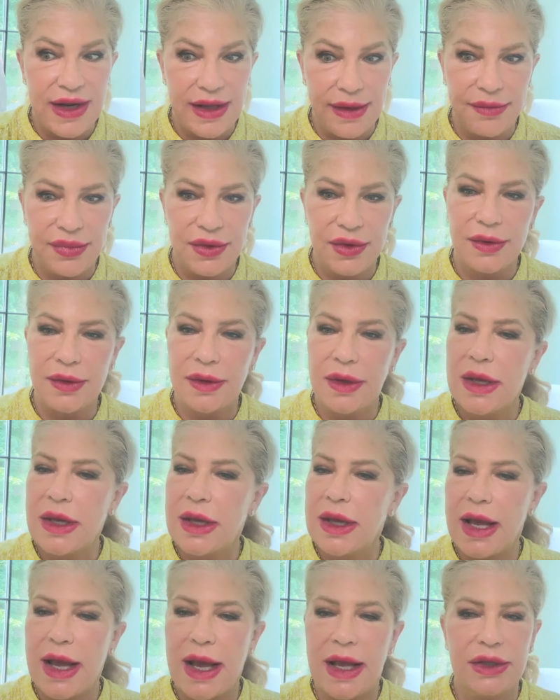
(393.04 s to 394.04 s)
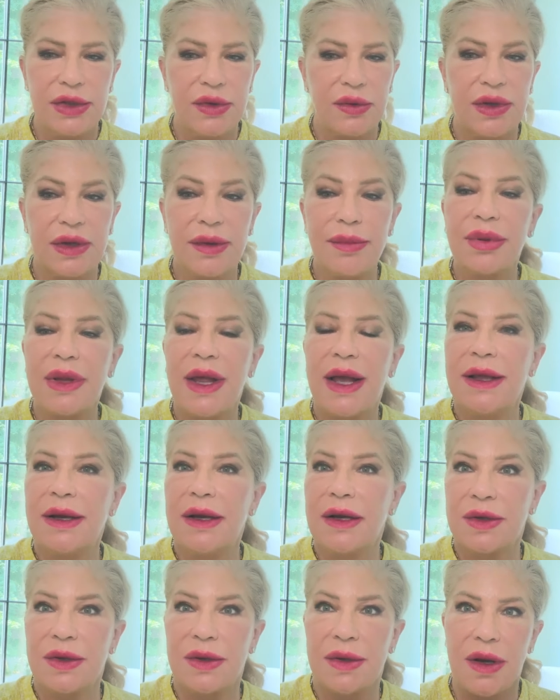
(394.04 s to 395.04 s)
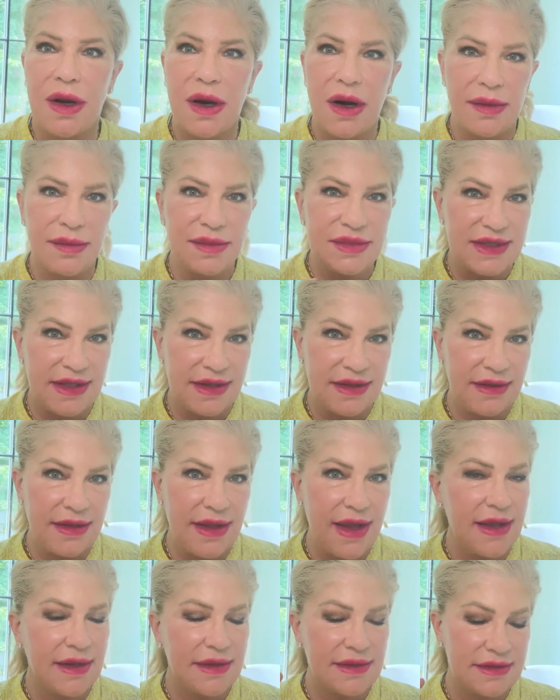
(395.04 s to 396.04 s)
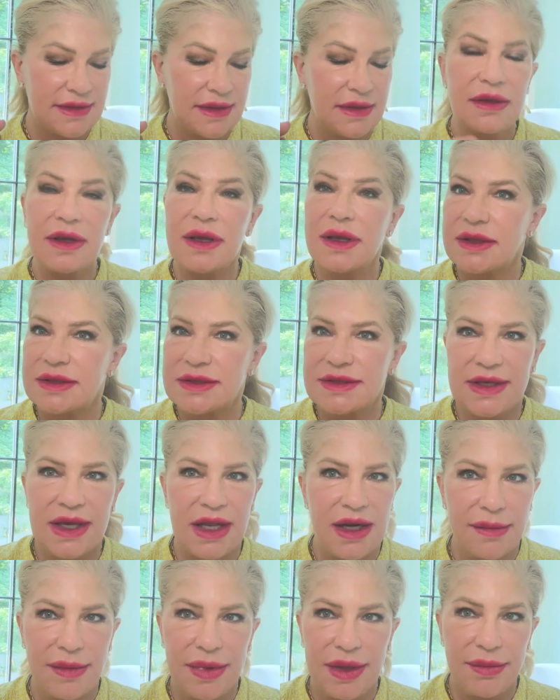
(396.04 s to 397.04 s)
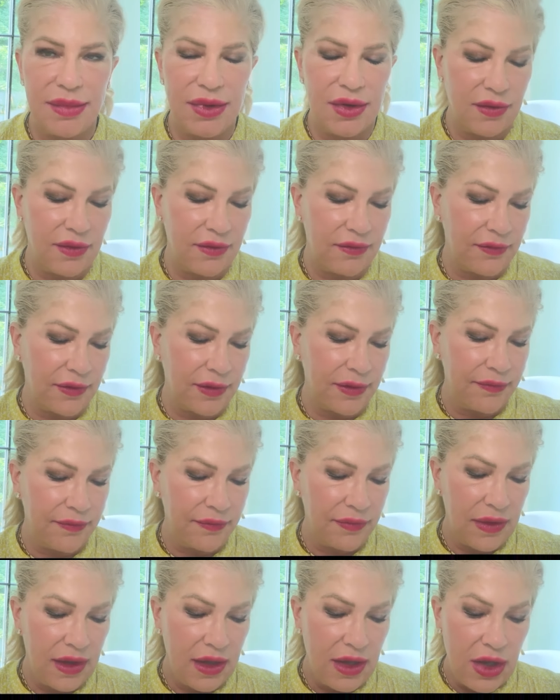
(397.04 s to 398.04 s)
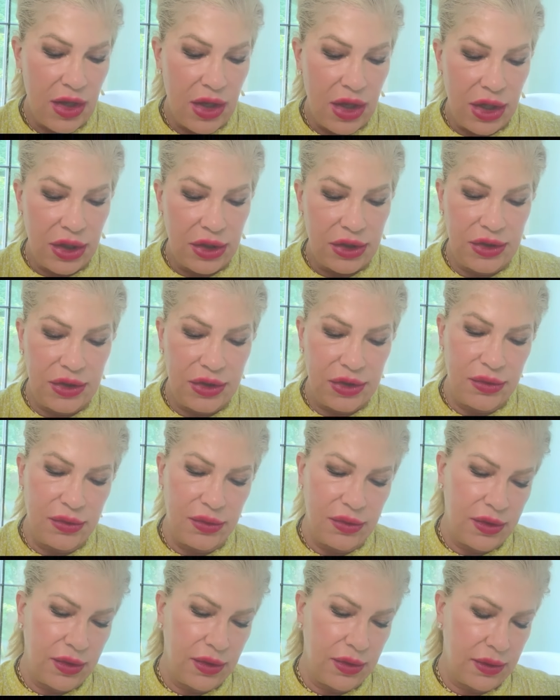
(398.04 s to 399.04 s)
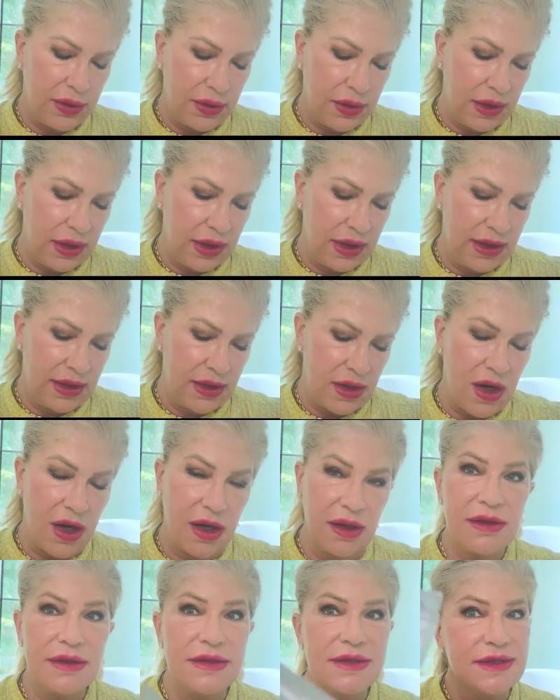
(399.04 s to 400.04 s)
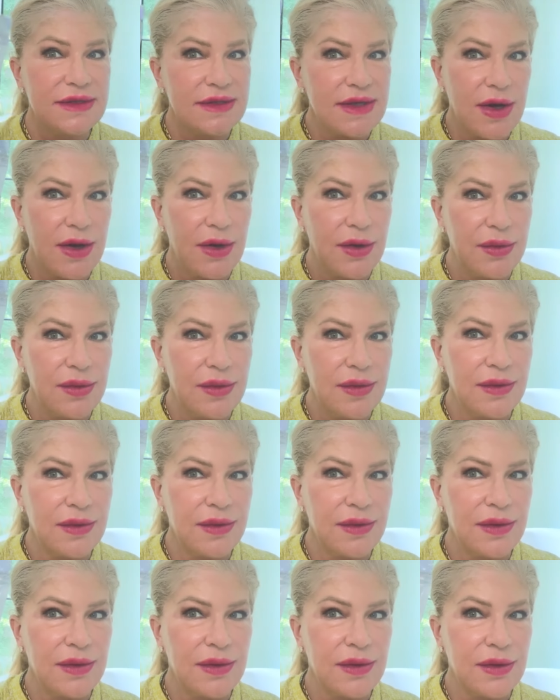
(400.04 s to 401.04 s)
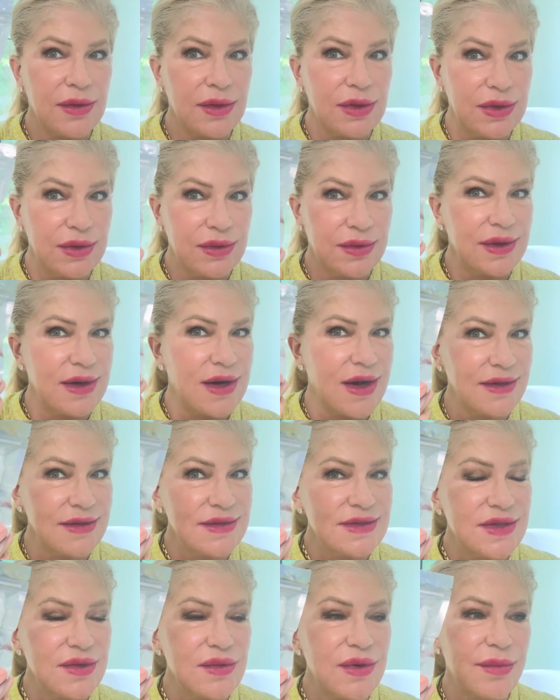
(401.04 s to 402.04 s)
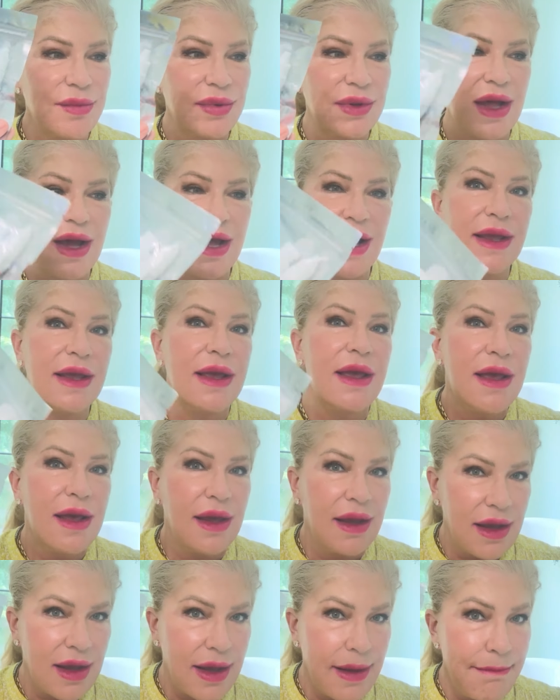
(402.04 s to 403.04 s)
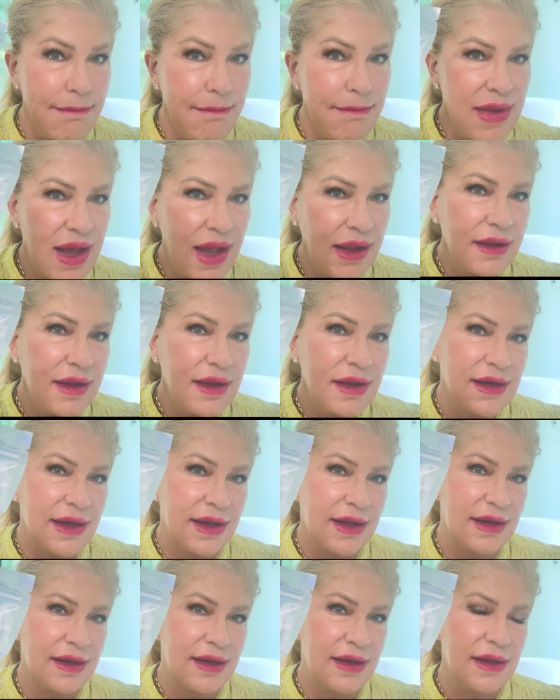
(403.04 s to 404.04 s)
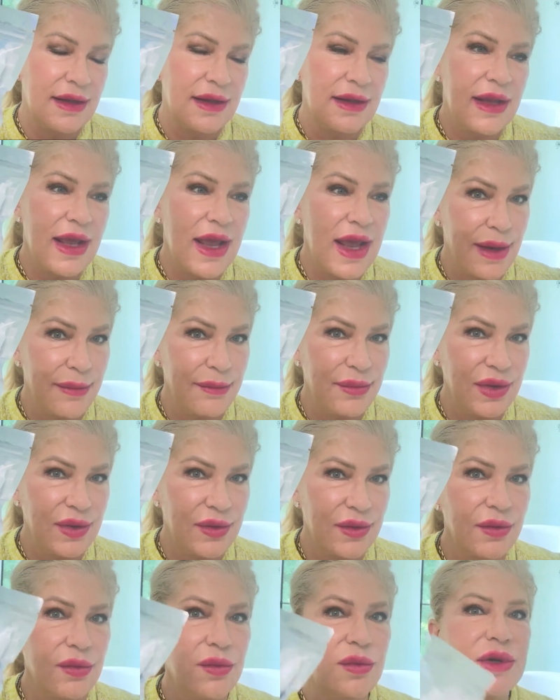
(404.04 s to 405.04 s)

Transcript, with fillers: ampule and you could apply it on your arms and legs. It's gonna be beautiful. You could also, you could also apply a melanin ampule,